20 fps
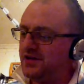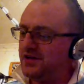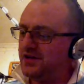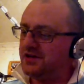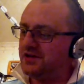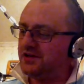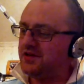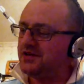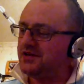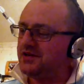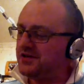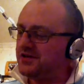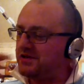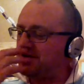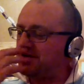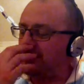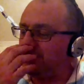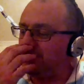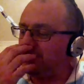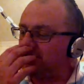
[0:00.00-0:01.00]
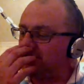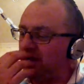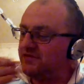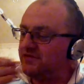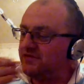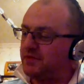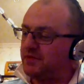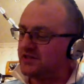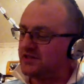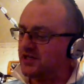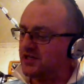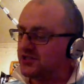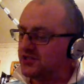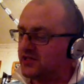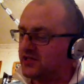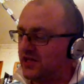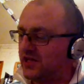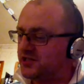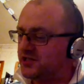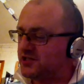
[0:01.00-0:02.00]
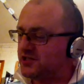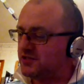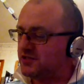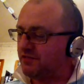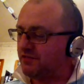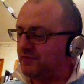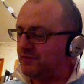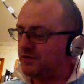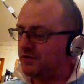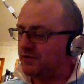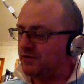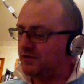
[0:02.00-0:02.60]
Dave's been in touch again. He's just found a bottle of